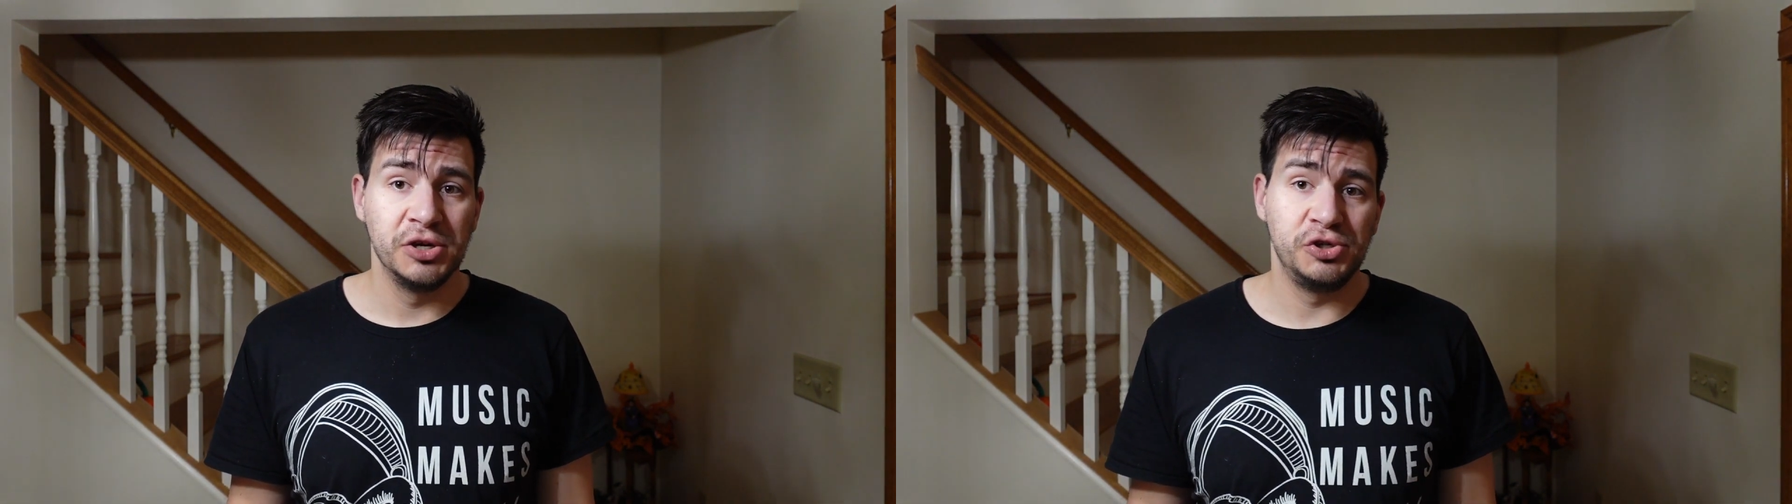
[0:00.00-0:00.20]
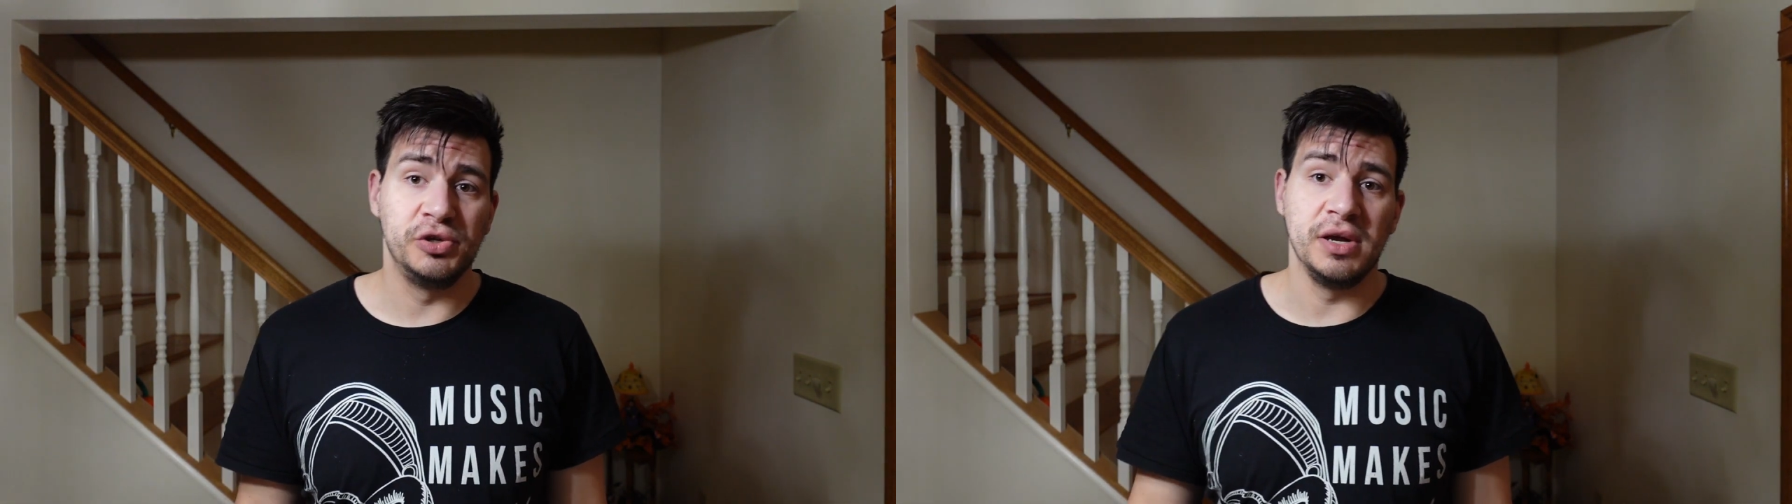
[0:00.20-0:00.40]

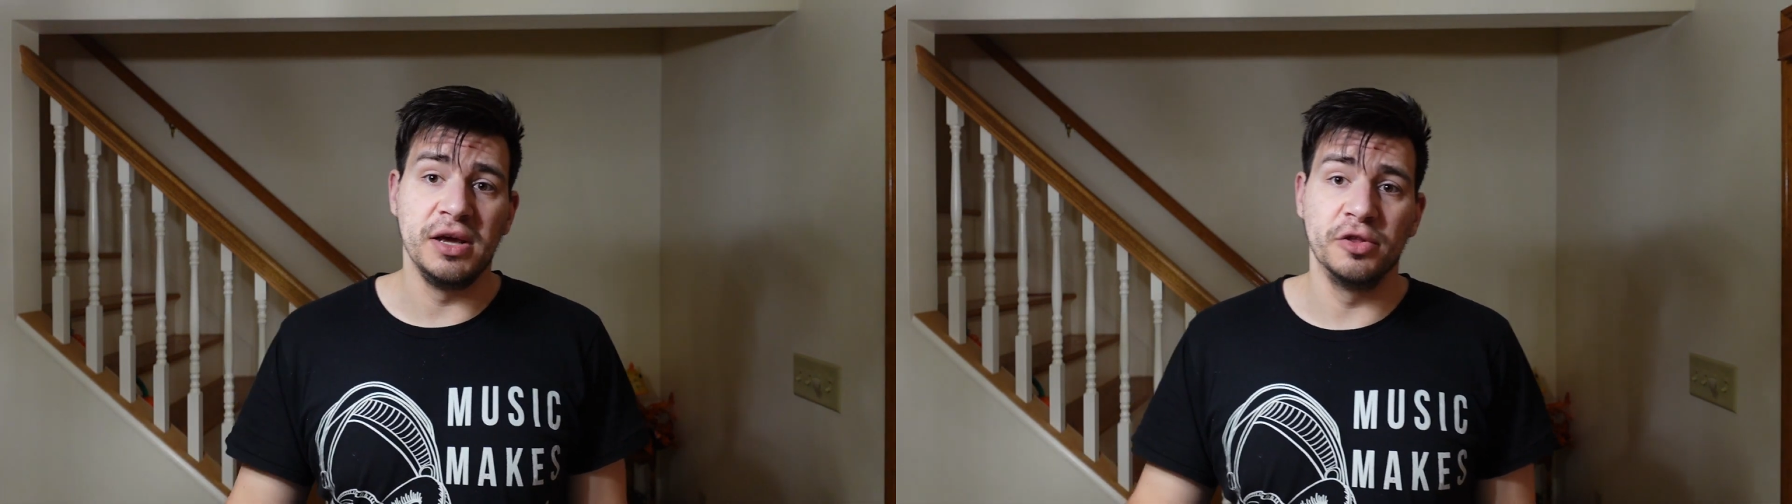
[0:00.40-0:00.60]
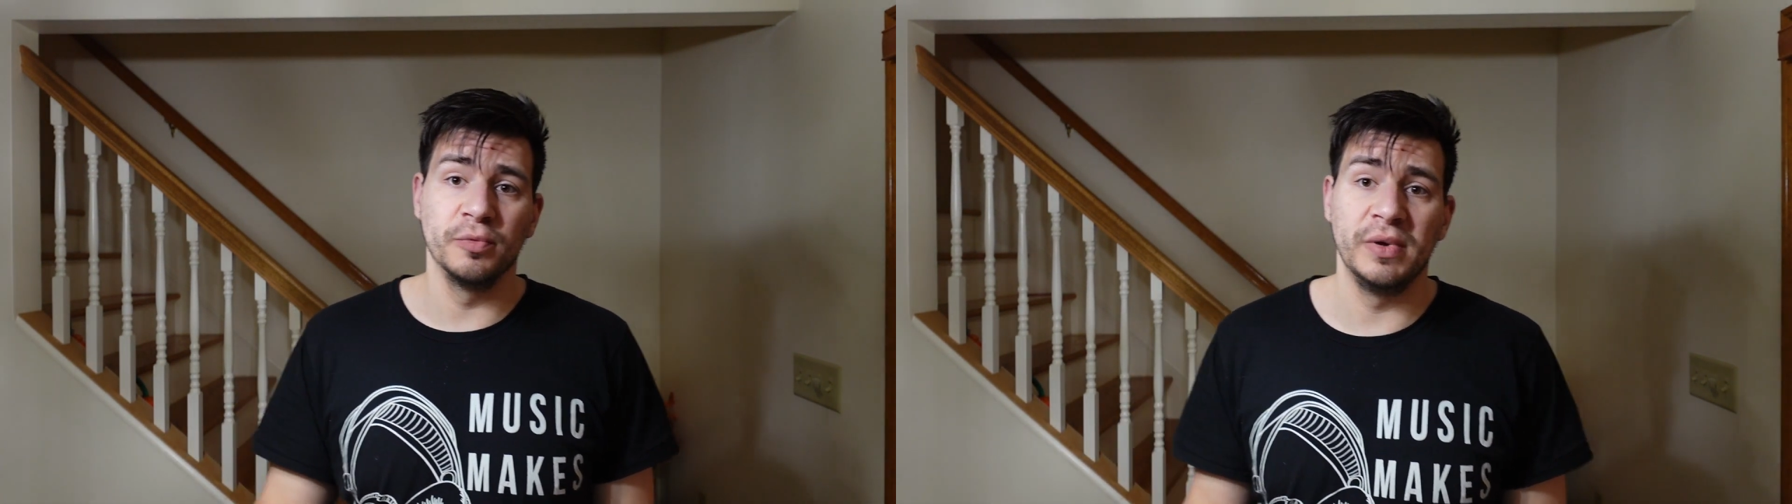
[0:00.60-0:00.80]
should
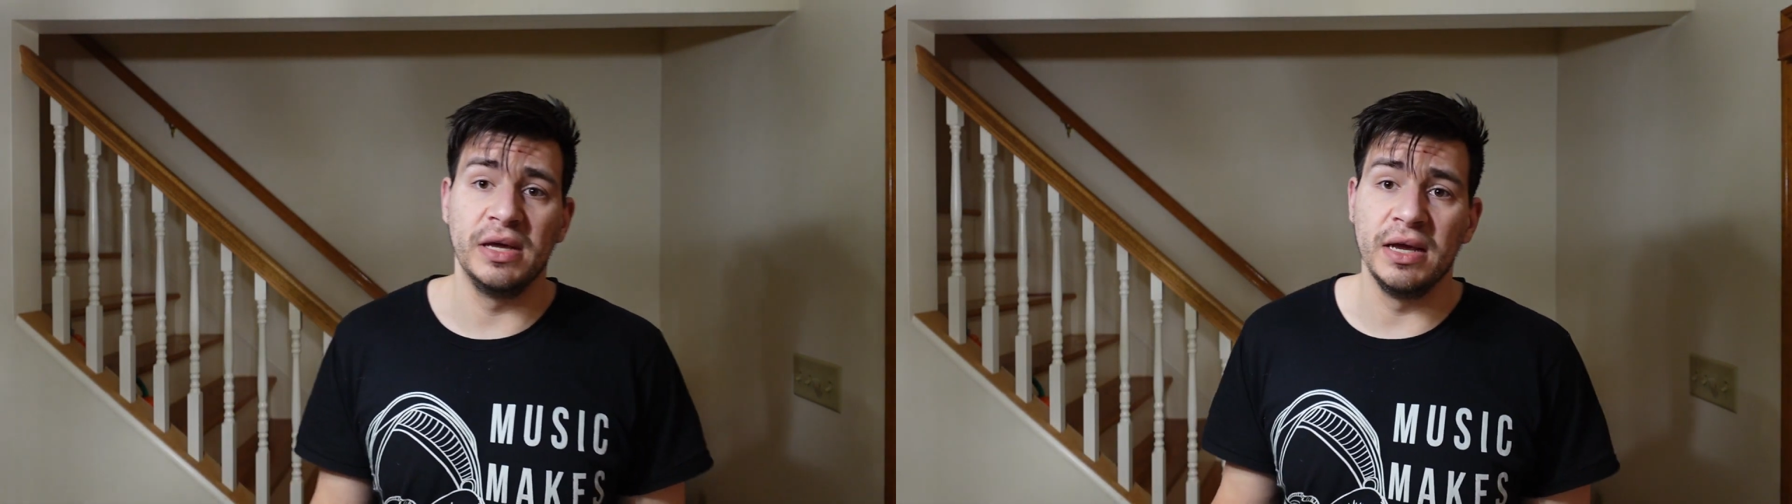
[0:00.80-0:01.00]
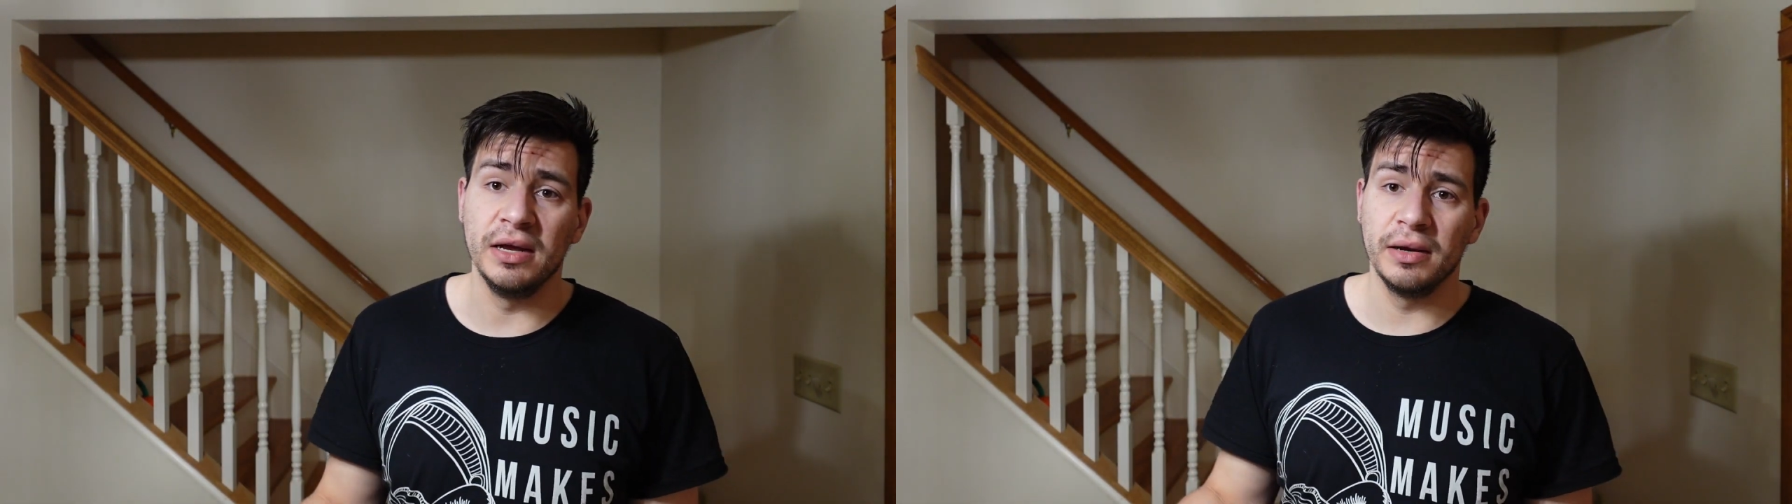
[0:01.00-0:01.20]
either be
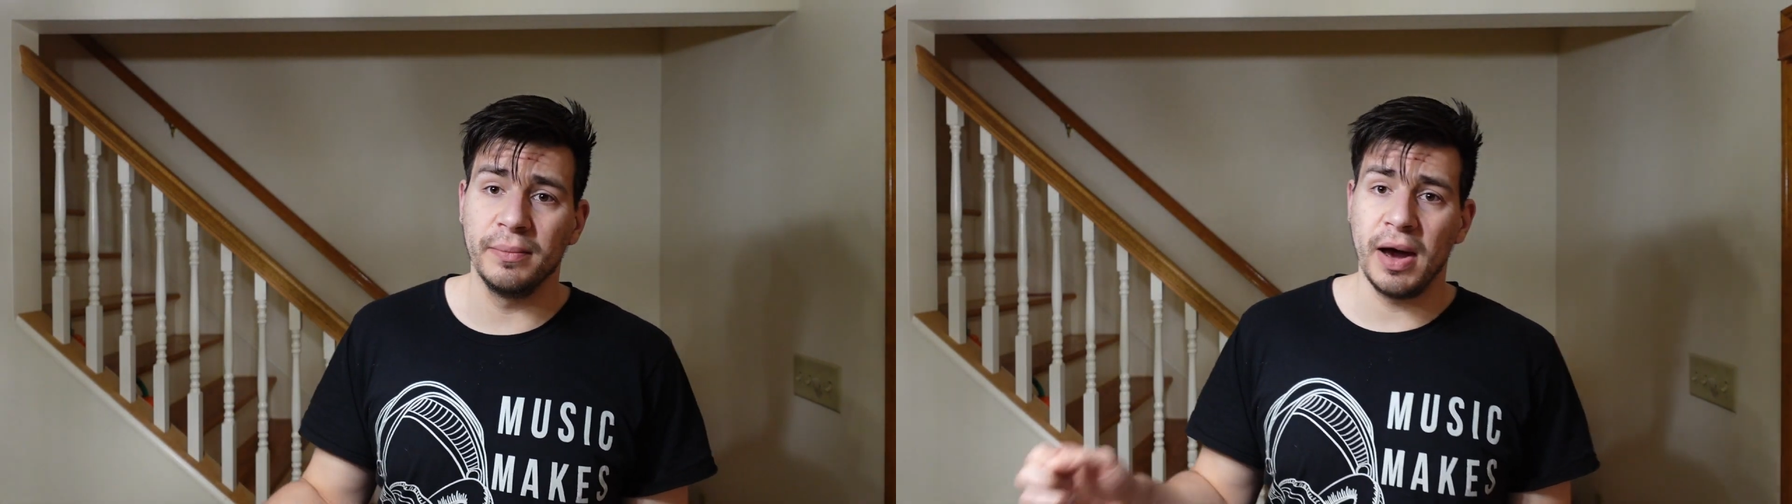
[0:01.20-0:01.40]
eaten in